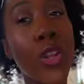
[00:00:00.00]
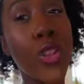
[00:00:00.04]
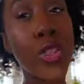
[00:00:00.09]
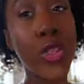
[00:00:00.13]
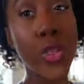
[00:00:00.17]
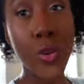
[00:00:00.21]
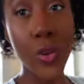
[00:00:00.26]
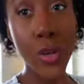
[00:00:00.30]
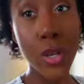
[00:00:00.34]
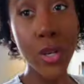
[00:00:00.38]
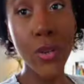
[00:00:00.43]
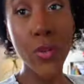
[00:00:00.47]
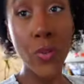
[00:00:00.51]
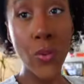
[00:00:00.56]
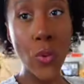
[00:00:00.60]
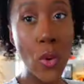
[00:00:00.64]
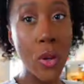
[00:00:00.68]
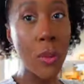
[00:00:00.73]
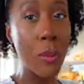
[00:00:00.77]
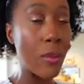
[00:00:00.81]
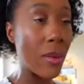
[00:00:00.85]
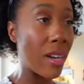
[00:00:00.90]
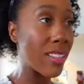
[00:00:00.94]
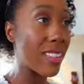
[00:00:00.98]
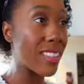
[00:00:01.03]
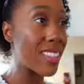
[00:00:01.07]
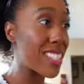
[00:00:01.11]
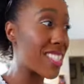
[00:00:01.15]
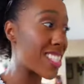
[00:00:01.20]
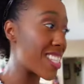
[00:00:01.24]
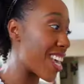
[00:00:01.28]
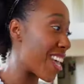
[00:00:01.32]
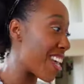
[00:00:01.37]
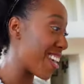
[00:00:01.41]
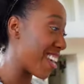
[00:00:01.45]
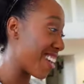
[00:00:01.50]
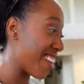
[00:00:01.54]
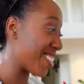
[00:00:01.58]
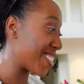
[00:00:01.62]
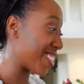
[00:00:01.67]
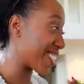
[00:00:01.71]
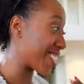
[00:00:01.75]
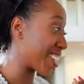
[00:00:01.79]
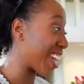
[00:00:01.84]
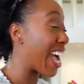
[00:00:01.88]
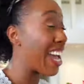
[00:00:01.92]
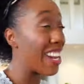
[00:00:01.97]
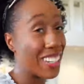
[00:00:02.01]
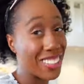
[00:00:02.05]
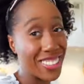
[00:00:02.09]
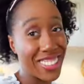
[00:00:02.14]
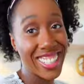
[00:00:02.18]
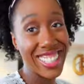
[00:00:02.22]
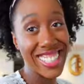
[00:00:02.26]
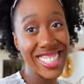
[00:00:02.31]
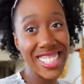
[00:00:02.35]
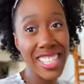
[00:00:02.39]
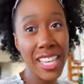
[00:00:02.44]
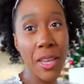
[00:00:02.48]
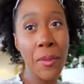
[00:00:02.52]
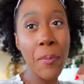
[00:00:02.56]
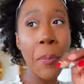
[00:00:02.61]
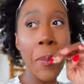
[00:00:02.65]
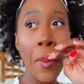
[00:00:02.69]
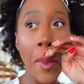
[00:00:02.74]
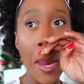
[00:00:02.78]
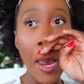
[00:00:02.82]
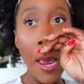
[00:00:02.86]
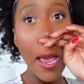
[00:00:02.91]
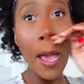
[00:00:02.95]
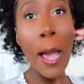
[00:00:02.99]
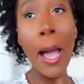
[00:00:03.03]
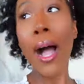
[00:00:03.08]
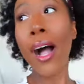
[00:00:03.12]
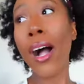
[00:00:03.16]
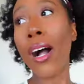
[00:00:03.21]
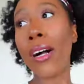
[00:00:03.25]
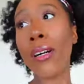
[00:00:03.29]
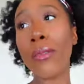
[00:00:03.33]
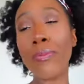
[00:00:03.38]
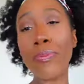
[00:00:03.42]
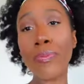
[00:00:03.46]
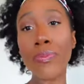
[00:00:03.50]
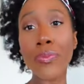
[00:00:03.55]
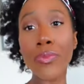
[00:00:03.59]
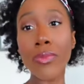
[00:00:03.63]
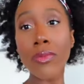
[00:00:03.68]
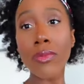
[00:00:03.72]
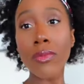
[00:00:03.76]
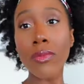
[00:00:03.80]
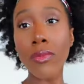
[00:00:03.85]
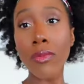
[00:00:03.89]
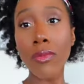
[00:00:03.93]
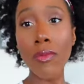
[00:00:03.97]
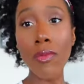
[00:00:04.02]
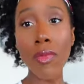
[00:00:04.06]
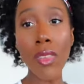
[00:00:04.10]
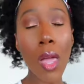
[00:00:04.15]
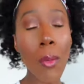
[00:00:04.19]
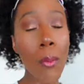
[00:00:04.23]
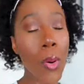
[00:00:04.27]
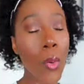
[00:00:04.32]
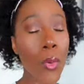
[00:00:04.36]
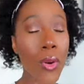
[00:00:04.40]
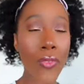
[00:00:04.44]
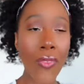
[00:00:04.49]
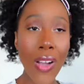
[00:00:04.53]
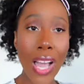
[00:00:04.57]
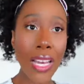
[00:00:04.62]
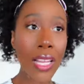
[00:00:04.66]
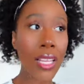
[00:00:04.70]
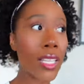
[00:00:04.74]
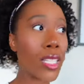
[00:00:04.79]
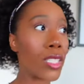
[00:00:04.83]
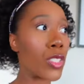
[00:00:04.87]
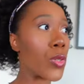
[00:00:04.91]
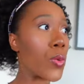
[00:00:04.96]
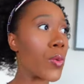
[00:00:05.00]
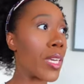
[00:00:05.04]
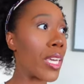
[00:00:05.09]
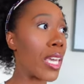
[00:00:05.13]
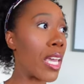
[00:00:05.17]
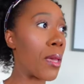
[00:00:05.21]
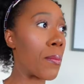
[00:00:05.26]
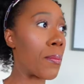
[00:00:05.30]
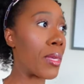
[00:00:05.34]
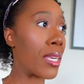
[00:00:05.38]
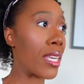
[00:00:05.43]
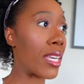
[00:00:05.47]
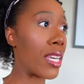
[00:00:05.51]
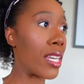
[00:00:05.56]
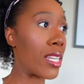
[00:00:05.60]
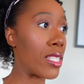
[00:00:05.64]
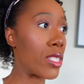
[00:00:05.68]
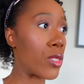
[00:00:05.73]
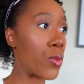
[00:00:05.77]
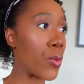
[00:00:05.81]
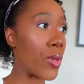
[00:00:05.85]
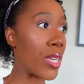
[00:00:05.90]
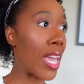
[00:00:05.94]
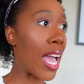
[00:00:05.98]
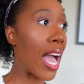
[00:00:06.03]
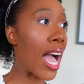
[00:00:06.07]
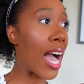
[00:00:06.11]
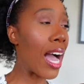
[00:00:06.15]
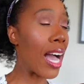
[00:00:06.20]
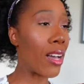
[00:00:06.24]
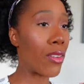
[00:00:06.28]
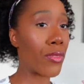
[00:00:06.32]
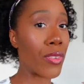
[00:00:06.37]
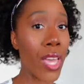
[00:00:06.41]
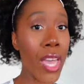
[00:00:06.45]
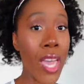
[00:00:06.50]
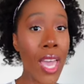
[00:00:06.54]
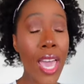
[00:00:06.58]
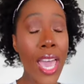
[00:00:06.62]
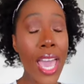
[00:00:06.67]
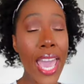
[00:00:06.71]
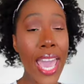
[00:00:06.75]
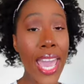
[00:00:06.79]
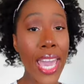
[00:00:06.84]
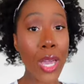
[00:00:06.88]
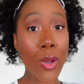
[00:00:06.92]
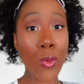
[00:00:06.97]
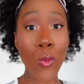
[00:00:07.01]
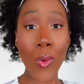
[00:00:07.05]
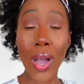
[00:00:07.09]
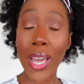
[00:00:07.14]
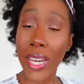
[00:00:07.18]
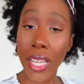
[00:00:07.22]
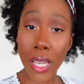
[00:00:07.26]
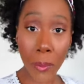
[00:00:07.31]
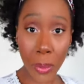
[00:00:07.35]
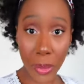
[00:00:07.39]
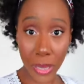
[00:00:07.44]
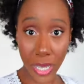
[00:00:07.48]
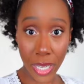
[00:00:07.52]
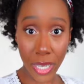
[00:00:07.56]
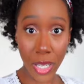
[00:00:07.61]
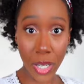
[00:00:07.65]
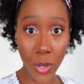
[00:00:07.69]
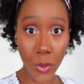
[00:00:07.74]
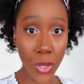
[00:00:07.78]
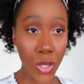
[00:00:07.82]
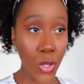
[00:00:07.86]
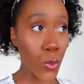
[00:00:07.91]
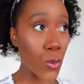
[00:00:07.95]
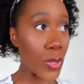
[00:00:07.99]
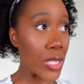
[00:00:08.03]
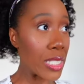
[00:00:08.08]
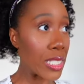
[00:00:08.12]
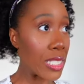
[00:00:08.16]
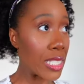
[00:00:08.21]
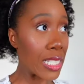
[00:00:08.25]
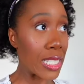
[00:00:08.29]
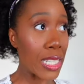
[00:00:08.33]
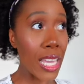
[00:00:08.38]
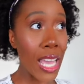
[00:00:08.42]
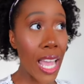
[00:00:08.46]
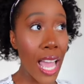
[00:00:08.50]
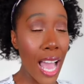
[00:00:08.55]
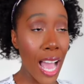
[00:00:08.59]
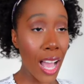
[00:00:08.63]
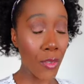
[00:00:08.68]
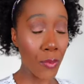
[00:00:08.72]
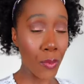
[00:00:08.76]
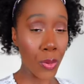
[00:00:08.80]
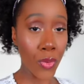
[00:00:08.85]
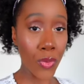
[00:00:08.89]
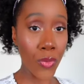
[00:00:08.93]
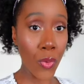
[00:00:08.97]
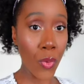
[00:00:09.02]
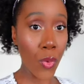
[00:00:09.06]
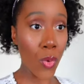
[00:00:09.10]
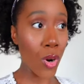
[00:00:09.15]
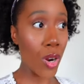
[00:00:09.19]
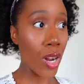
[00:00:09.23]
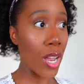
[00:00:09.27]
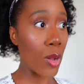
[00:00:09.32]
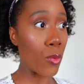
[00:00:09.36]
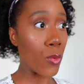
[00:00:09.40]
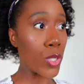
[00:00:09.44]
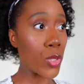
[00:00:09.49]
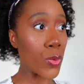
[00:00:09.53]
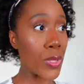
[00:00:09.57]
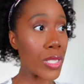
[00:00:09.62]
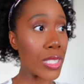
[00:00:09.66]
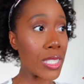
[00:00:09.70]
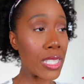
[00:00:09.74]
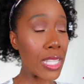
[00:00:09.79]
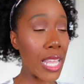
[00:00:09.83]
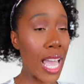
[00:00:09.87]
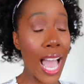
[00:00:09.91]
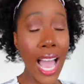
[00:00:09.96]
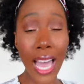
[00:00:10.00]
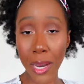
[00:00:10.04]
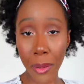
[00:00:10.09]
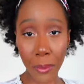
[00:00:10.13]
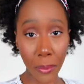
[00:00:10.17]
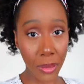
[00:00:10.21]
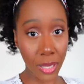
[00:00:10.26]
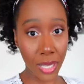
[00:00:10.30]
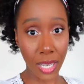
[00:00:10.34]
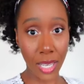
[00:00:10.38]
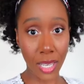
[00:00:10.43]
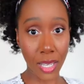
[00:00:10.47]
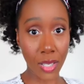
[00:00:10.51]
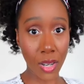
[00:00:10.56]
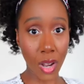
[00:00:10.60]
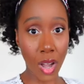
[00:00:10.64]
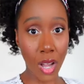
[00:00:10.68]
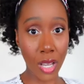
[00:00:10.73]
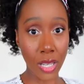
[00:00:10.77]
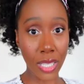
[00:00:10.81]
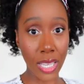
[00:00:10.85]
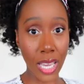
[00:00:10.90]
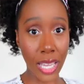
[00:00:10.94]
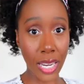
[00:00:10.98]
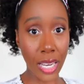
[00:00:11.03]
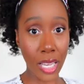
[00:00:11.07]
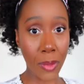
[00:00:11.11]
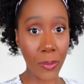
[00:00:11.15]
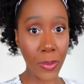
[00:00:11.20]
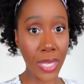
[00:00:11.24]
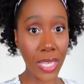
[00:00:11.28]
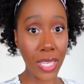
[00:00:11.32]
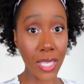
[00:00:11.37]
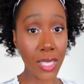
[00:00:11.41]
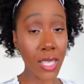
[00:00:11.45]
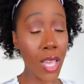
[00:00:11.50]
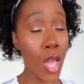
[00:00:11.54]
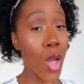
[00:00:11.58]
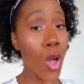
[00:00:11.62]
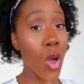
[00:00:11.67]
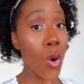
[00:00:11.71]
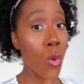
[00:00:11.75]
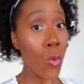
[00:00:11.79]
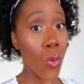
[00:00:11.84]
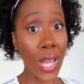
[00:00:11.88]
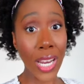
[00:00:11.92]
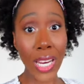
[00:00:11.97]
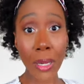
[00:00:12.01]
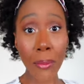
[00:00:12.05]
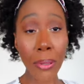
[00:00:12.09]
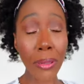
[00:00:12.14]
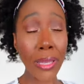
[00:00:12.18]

three or four months. It's kind of crazy. Um, but we're finally doing it because we have a wedding planner, which we didn't have before and which we hadn't planned on getting because wedding